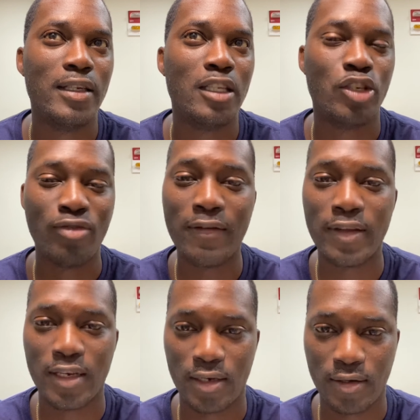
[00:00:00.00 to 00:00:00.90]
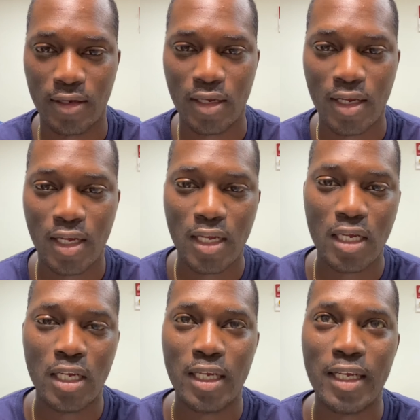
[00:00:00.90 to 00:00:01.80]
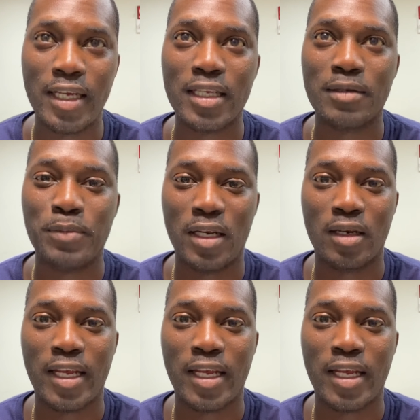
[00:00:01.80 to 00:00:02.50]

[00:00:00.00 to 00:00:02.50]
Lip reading: the traveling has been